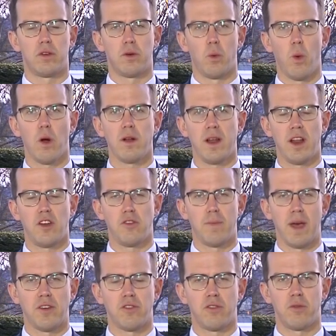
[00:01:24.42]
coordinated
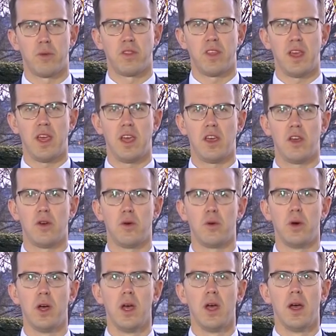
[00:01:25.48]
measures with the
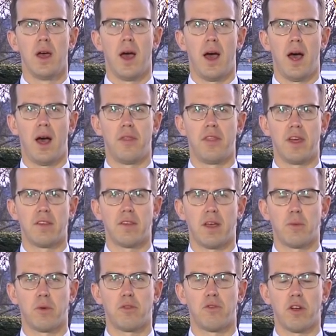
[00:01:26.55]
EU, things
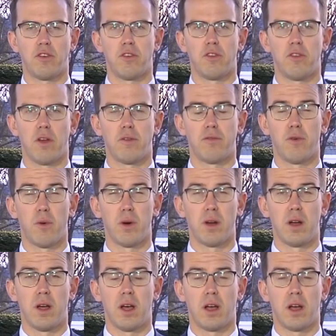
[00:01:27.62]
like restrictions on foreign